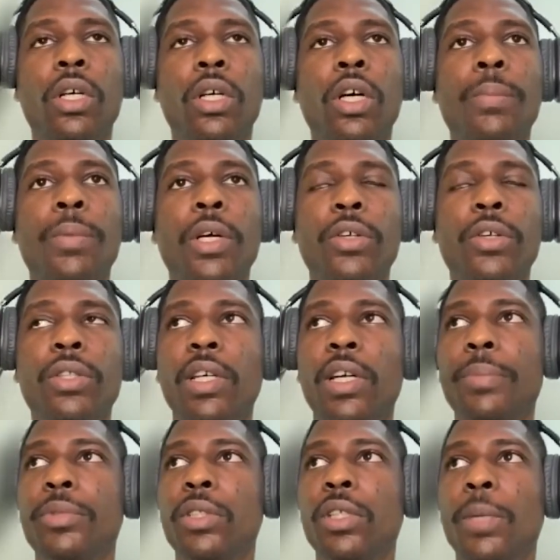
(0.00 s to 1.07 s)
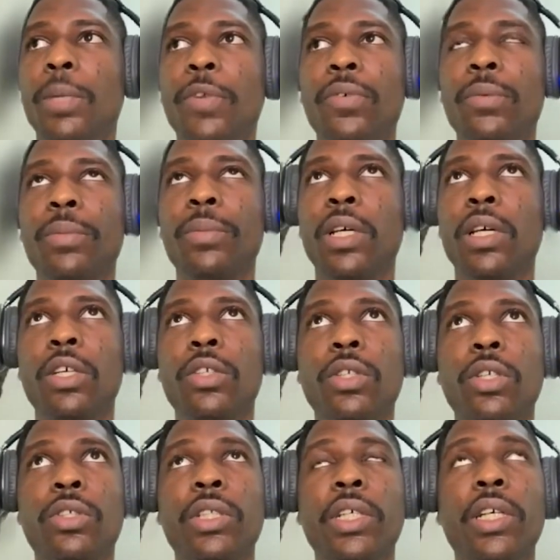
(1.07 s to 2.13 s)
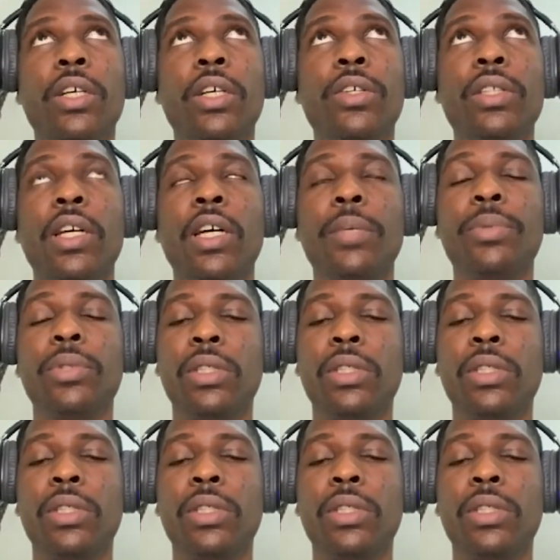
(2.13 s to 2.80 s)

health apps, apart from that, other health apps